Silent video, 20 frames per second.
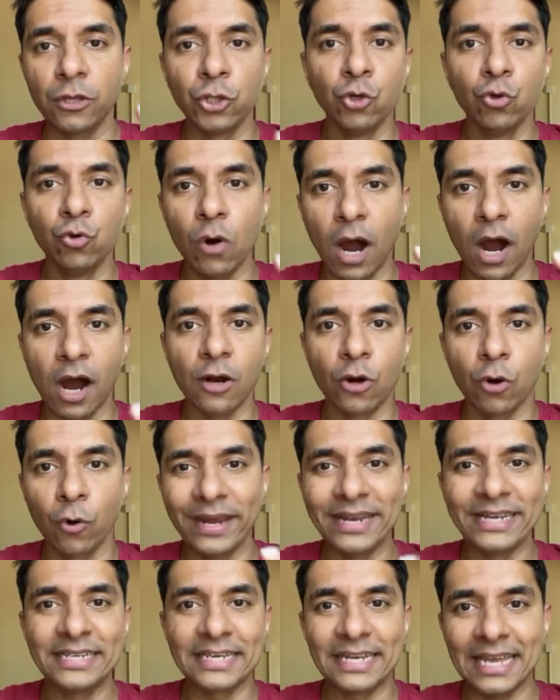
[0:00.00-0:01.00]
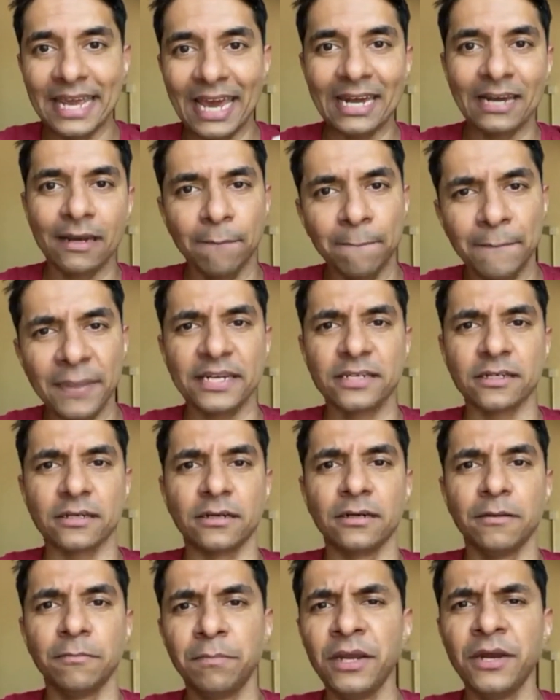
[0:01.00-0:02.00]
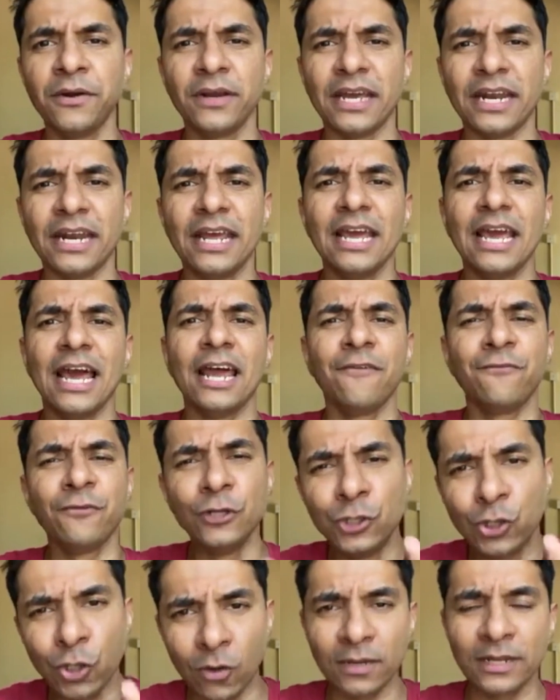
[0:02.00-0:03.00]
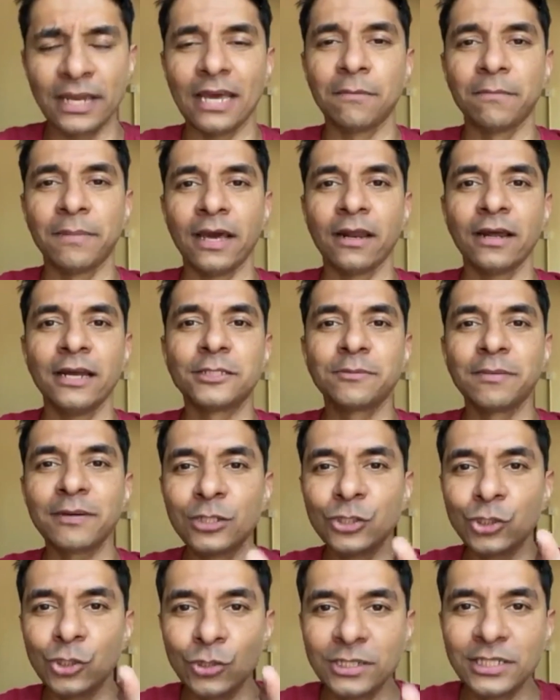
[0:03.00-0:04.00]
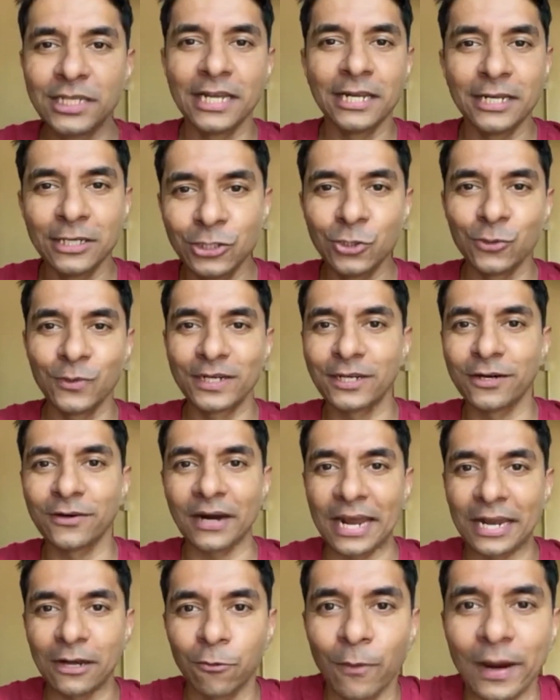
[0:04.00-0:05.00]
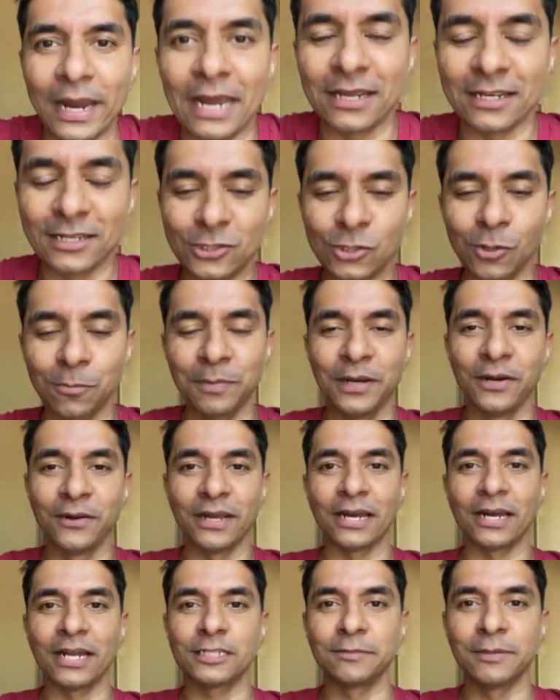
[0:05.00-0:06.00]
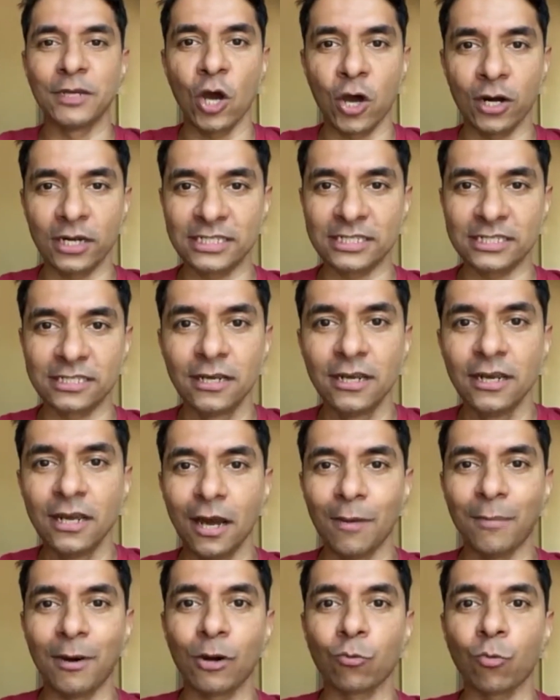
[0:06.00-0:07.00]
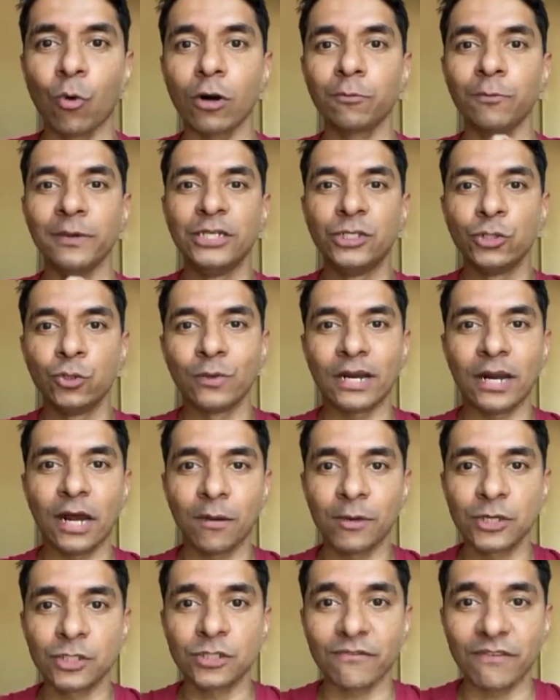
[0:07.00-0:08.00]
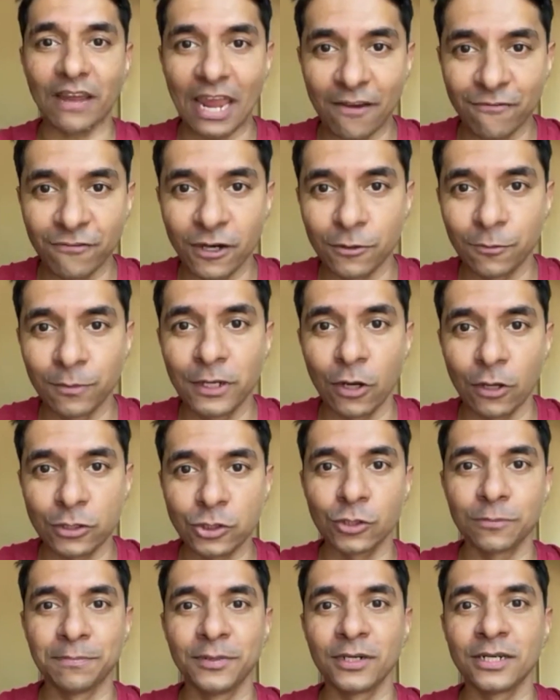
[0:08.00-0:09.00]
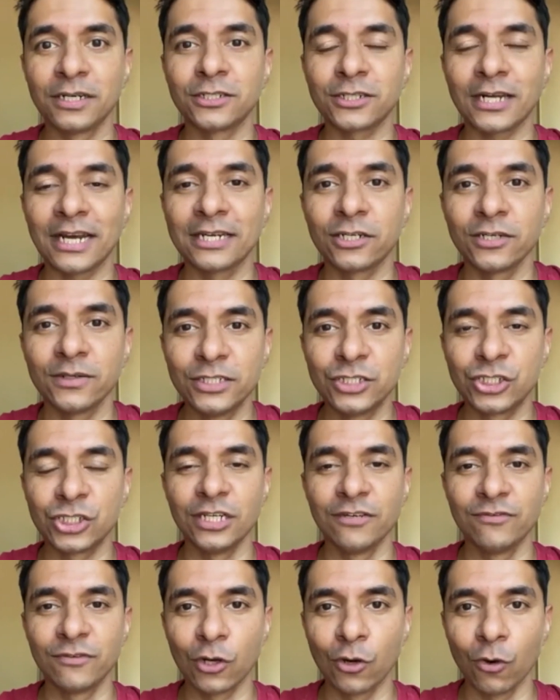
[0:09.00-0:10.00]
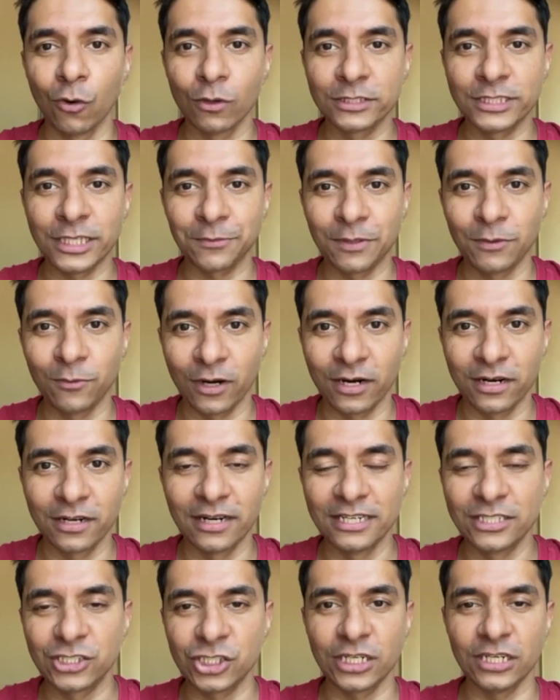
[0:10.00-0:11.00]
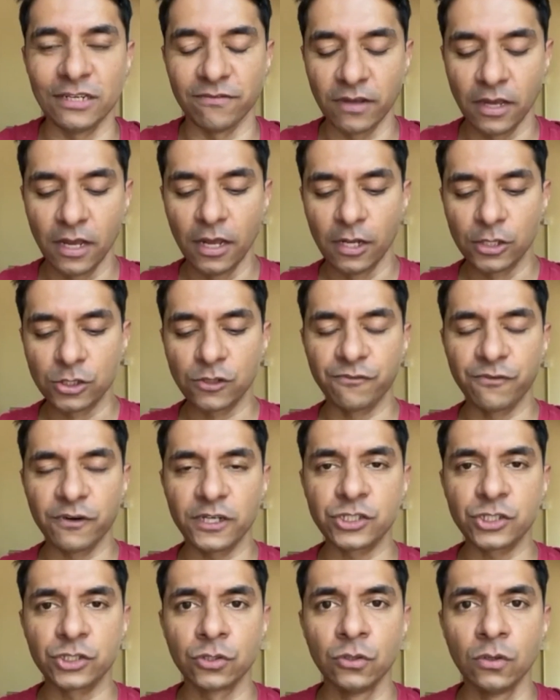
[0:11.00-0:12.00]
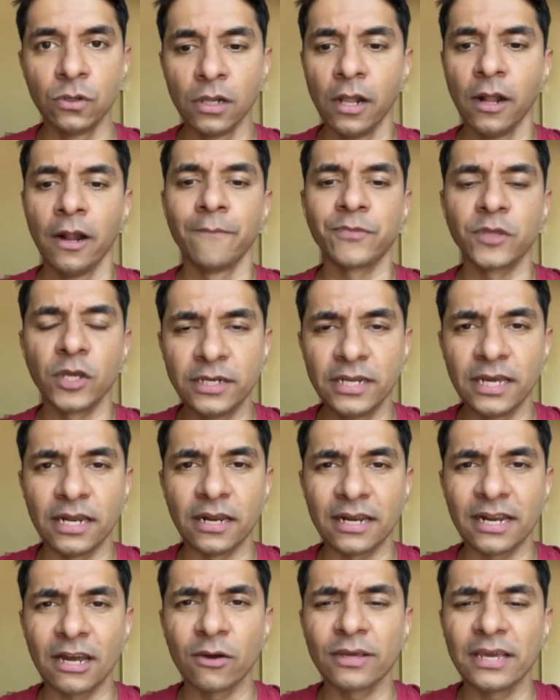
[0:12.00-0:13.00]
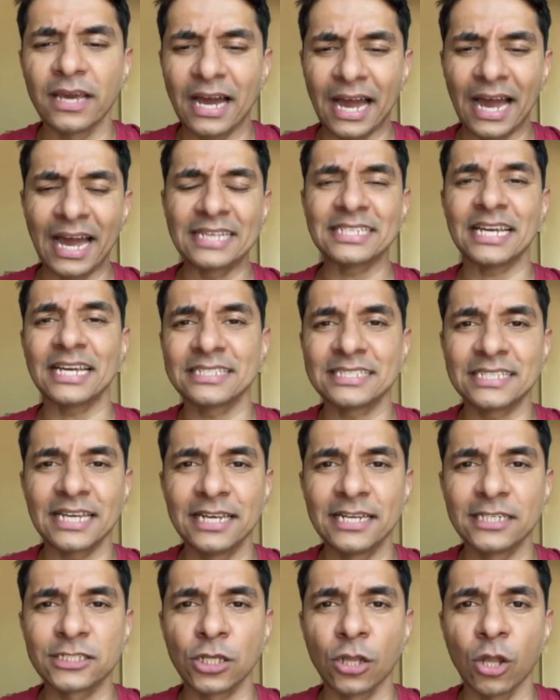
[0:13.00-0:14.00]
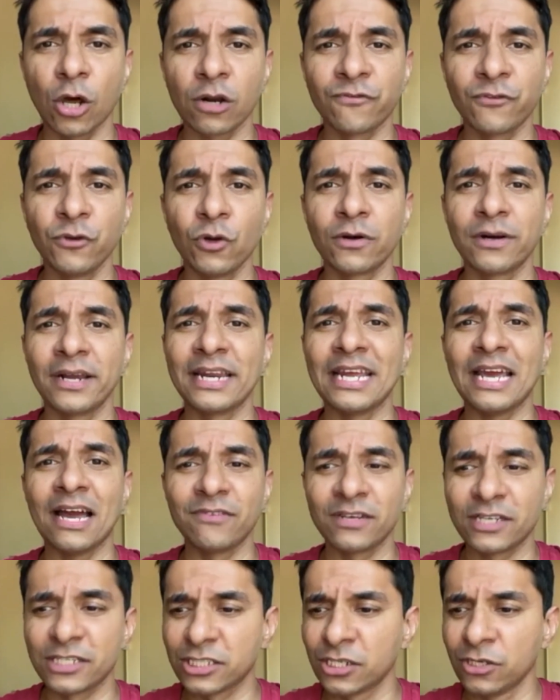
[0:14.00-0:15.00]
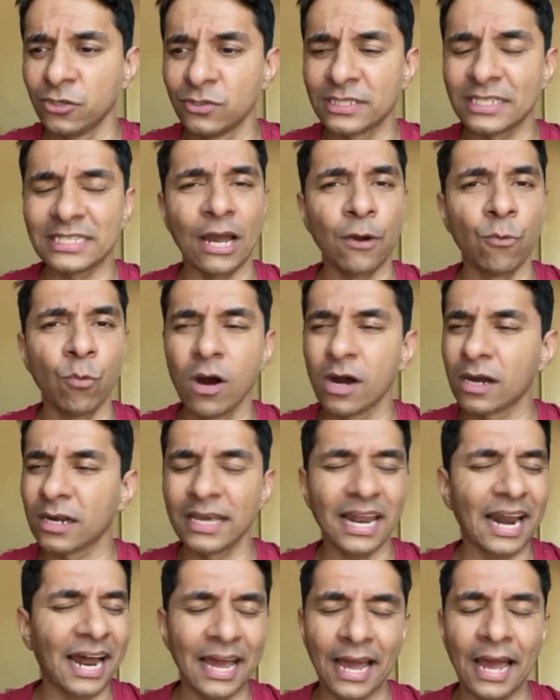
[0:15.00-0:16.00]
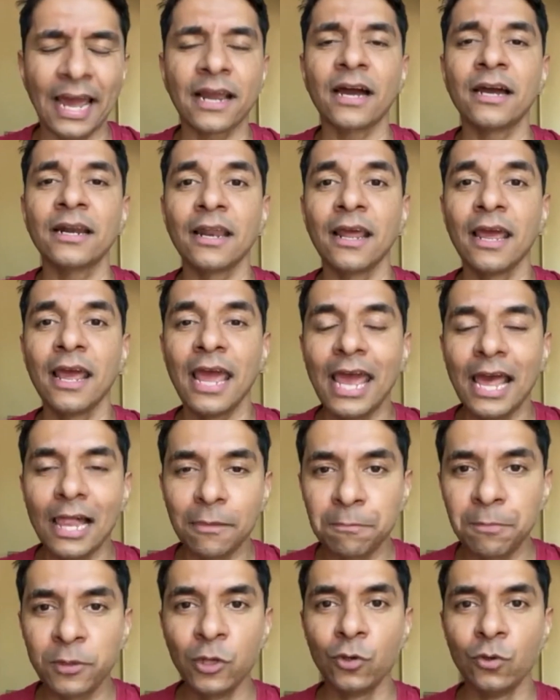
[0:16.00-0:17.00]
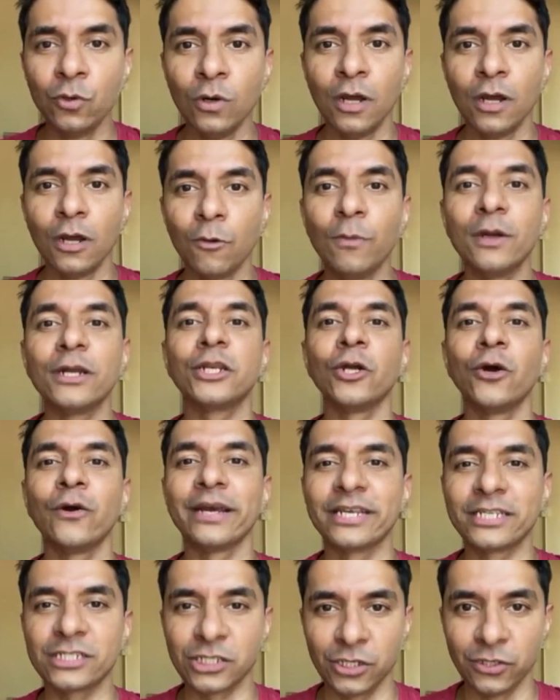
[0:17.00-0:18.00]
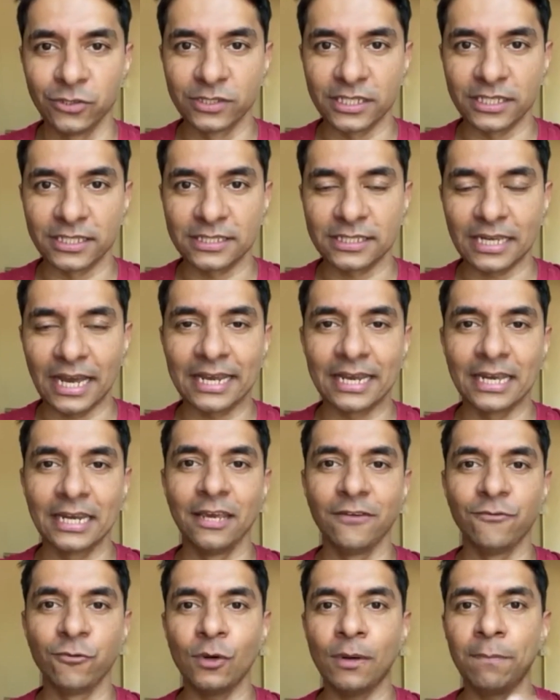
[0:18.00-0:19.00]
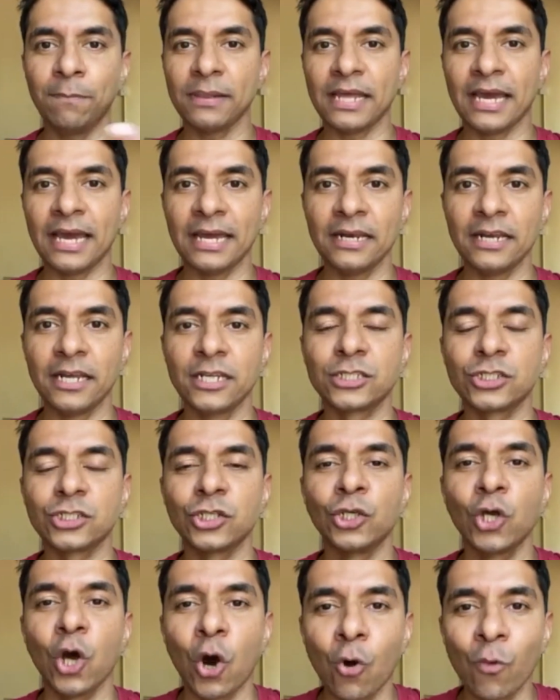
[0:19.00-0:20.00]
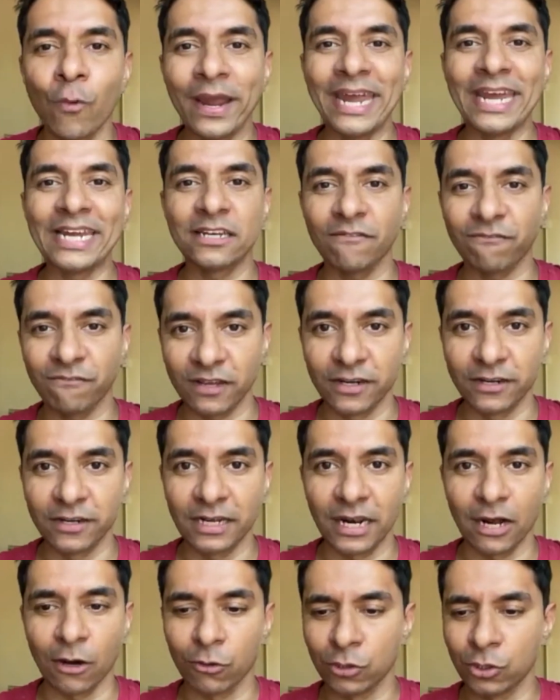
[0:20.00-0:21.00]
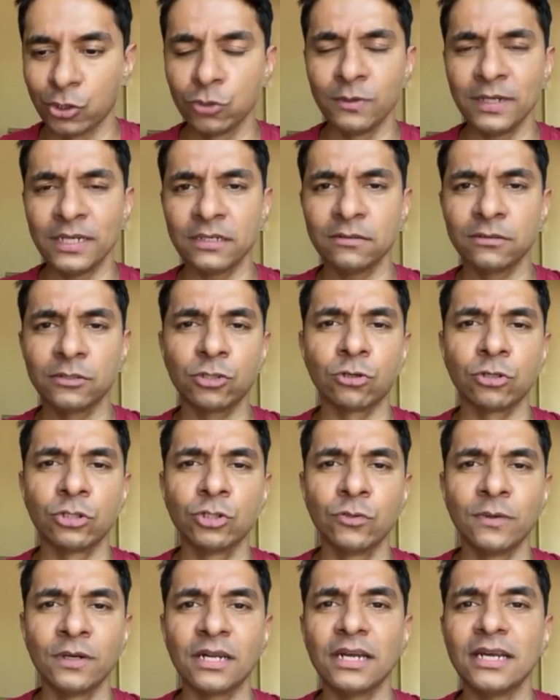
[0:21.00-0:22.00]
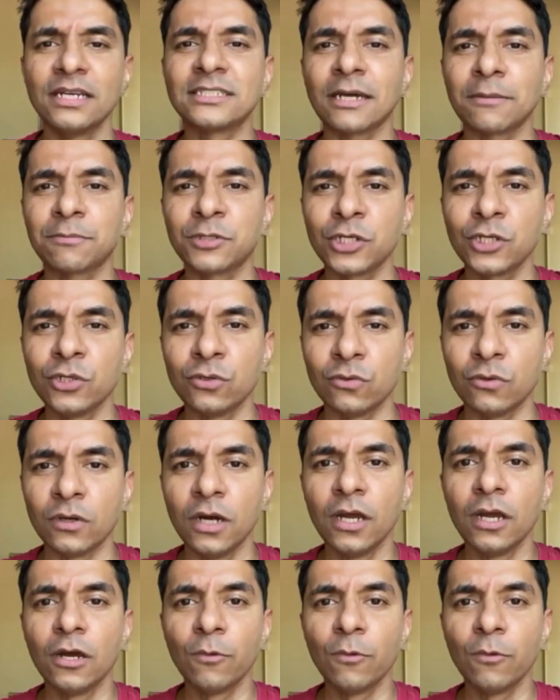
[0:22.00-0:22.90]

you are going to get better, period. And if you don't get better, it's because you didn't do it the right way. So period, let's be honest about what we do and how much of effort we also put in trying to achieve the goals that we want to achieve. So first rule, your dinner. Now, yeah, as I say this, a lot of you already have excuses. I work late. I can't help you with your excuses. I can give you a plan. It's your way to figure it out. Do it, don't do it, it's up to you.